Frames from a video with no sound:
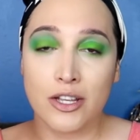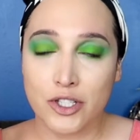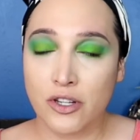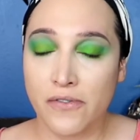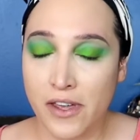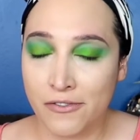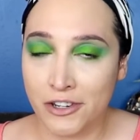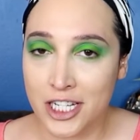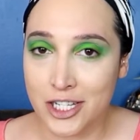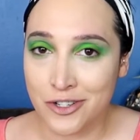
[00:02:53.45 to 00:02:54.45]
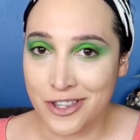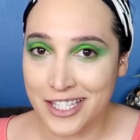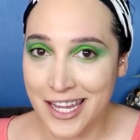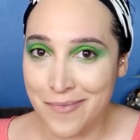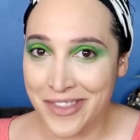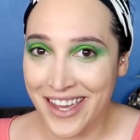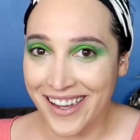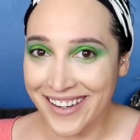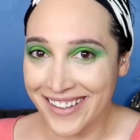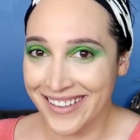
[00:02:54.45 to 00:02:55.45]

so feel free to do the same thing.